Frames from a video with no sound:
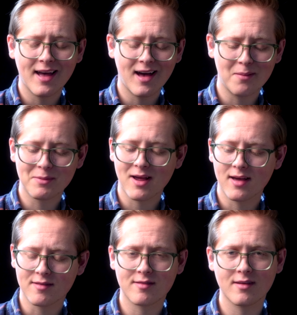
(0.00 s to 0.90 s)
I'll be
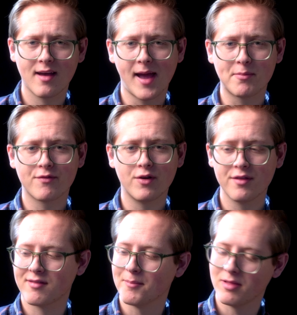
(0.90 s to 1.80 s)
honest, I prefer
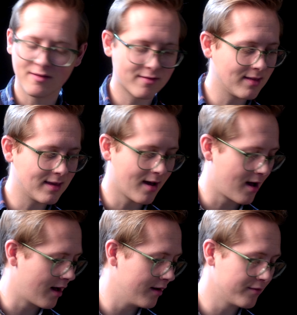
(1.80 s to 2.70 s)
the simplicity
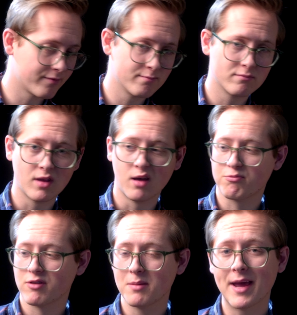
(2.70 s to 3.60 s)
of a
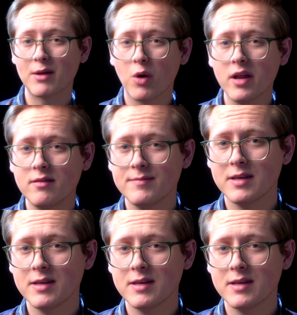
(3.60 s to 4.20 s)
pre-made one.